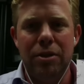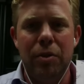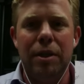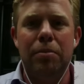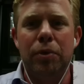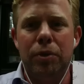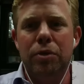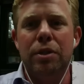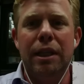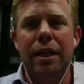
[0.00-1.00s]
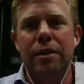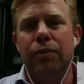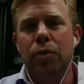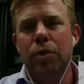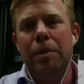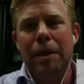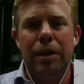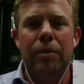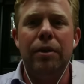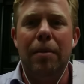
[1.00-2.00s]
So we could produce leads for the
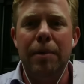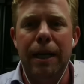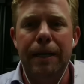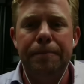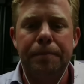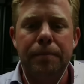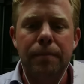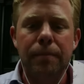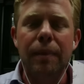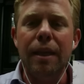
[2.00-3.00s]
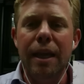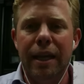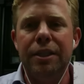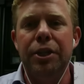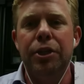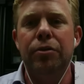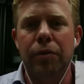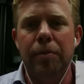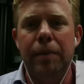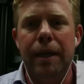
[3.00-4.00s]
people that were coming on, and continue to
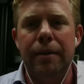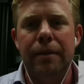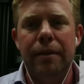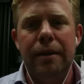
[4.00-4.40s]
grow from there.